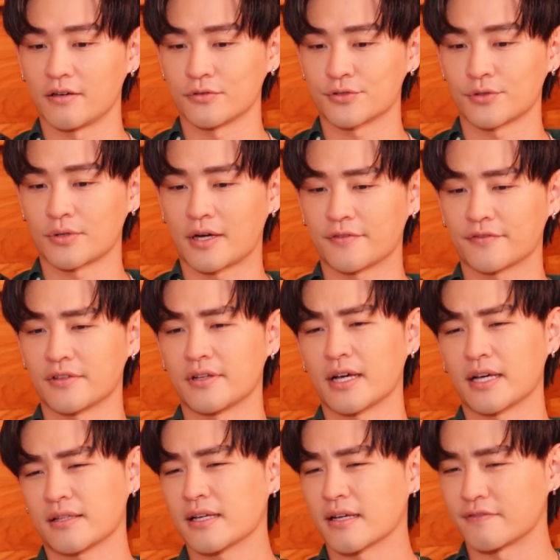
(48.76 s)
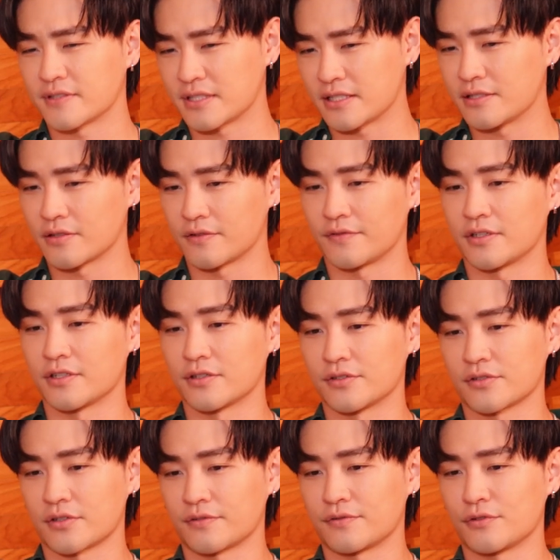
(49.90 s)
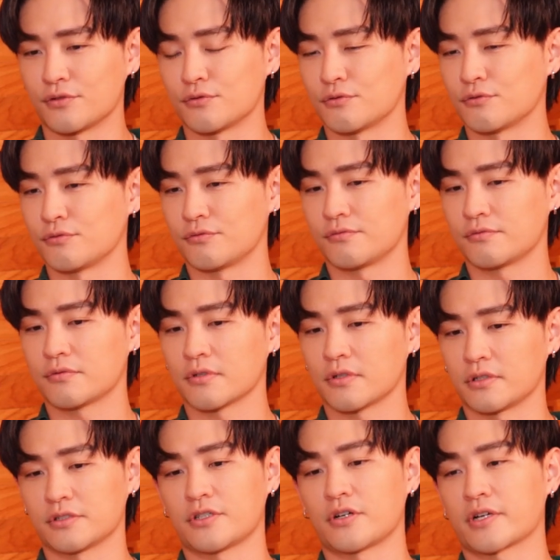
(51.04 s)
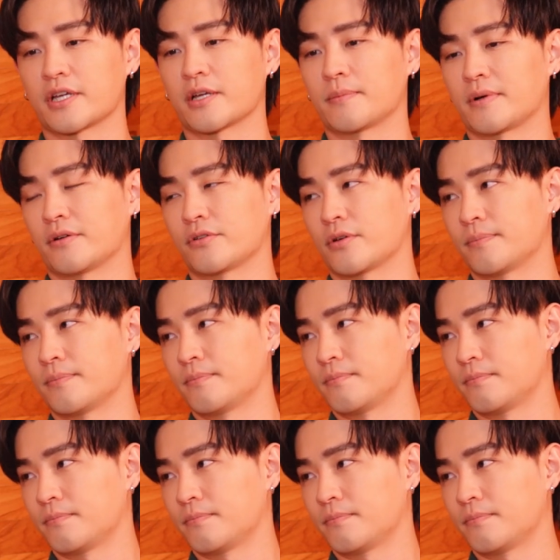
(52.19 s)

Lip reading: also after that, I think I've seen your videos of you talking about your